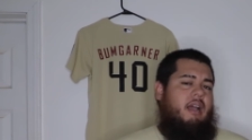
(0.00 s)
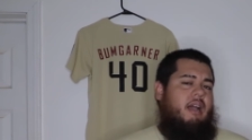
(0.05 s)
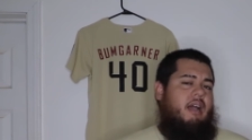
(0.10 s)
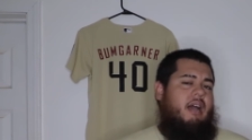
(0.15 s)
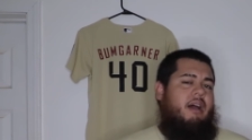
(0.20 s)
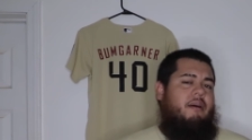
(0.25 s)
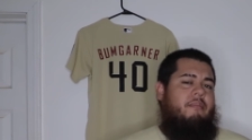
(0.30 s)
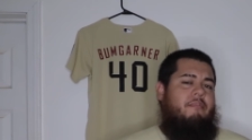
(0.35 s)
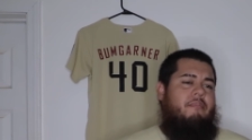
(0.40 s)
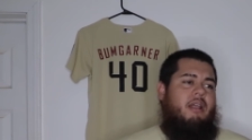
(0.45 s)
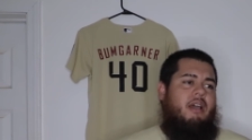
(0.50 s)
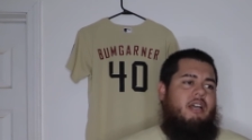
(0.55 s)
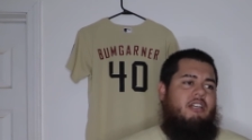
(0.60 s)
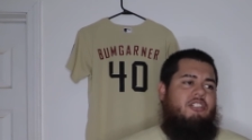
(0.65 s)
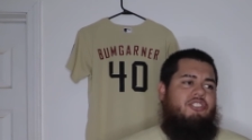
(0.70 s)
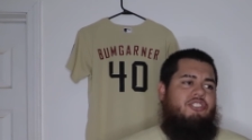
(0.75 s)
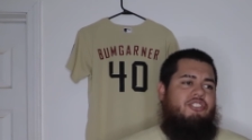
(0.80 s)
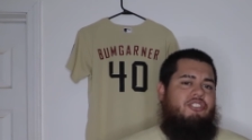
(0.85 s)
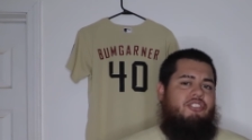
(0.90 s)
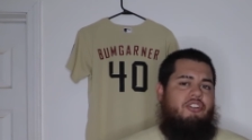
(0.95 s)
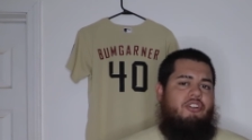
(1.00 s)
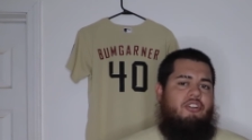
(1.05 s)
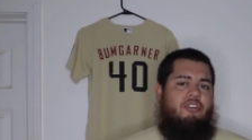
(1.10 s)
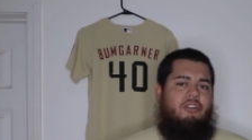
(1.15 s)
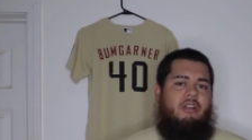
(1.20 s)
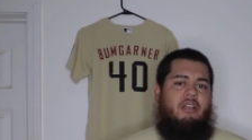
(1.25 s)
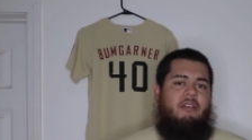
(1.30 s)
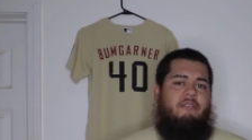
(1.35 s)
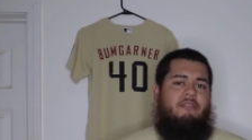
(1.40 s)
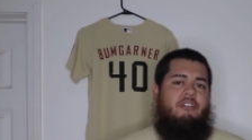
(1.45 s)
I'm not sure
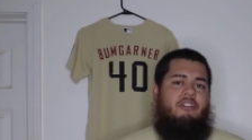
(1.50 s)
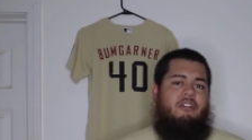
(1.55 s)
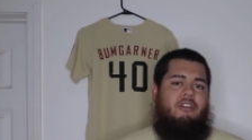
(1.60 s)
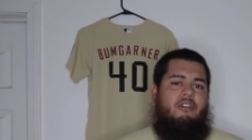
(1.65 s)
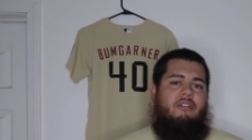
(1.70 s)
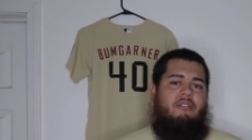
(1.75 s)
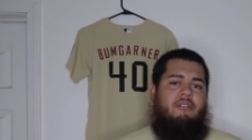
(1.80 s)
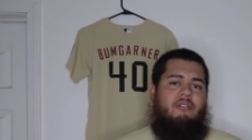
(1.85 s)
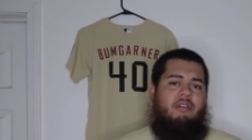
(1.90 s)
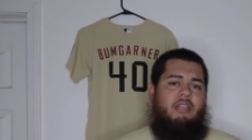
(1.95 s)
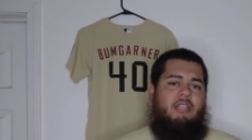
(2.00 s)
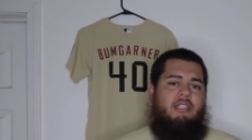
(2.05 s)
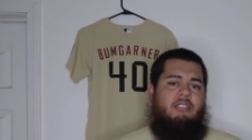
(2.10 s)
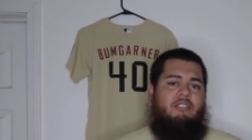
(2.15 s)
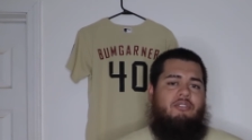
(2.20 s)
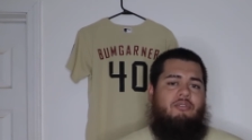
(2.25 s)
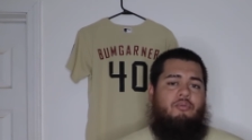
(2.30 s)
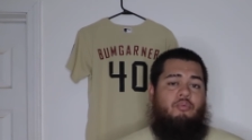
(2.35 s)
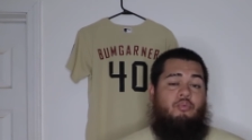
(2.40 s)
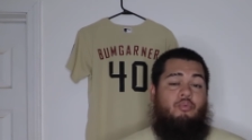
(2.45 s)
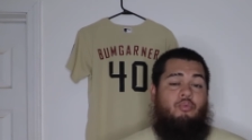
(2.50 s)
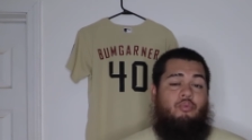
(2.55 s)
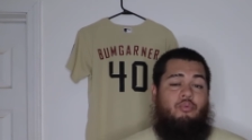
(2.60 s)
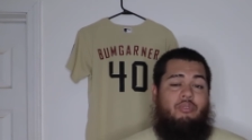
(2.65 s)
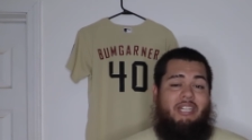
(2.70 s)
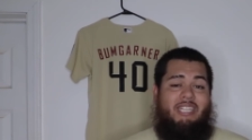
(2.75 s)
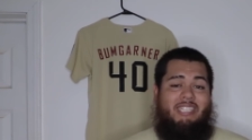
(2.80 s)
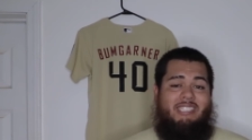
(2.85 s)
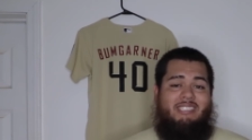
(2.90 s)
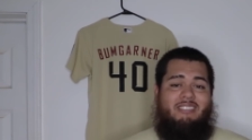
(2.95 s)
if they're going to
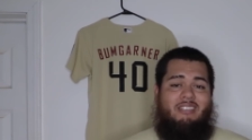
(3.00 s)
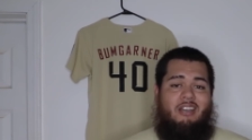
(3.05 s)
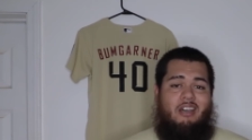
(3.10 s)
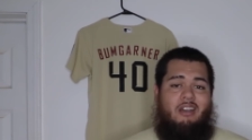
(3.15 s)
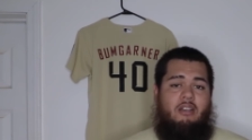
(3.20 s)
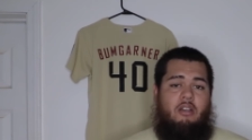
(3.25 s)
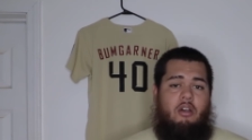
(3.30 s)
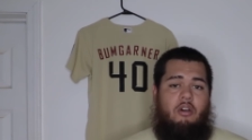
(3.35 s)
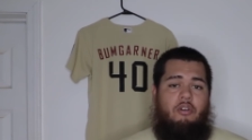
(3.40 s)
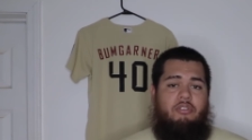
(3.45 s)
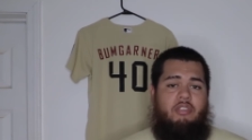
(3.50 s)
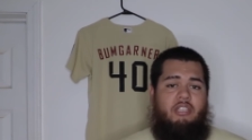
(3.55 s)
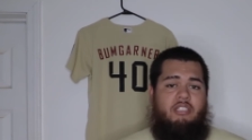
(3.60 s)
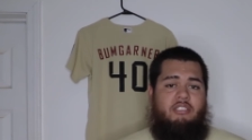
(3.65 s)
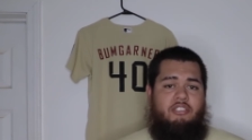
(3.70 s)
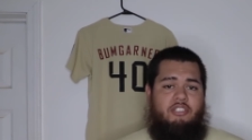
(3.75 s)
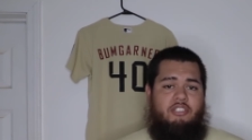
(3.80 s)
restock on these